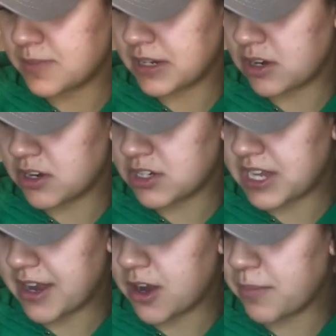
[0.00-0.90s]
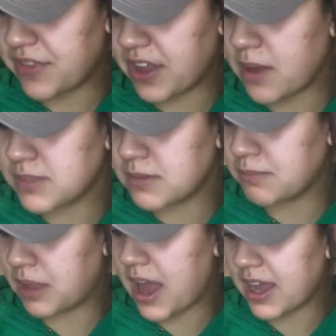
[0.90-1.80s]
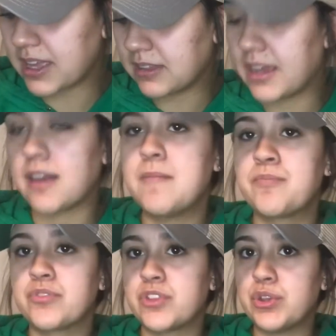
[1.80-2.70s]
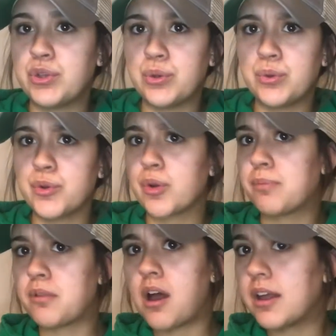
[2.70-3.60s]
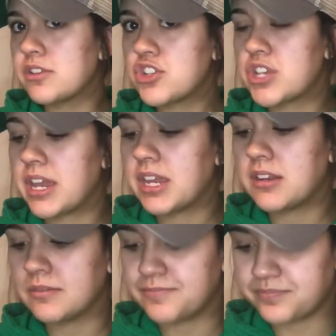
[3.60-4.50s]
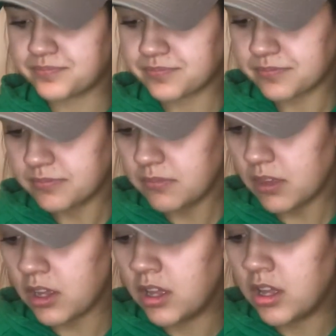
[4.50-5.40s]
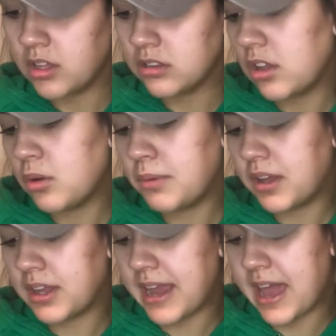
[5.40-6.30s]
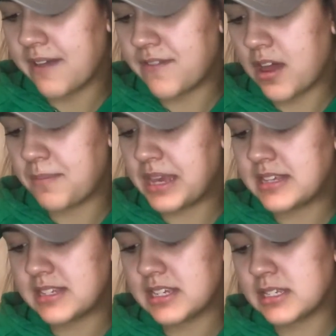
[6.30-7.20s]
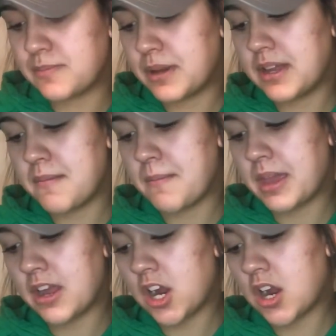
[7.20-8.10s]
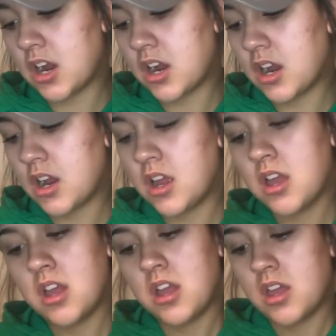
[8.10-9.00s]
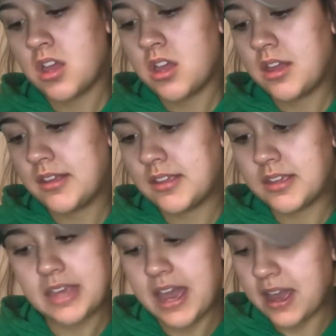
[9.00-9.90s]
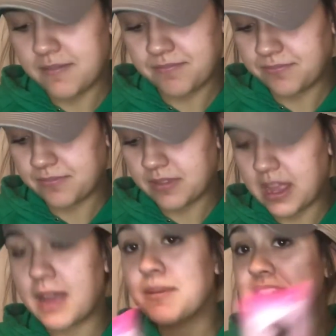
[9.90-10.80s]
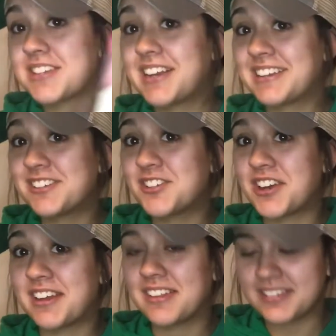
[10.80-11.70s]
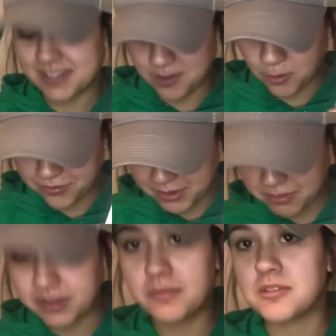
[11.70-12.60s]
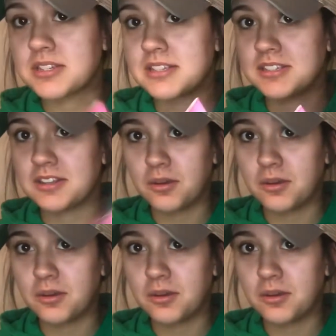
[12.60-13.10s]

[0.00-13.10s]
my daughter's hair, but it comes in black and like the nude or blonde shade. Low bun, half up, easiest bun maker. Yeah, I'm excited to try this. Hopefully Brinley will sit still,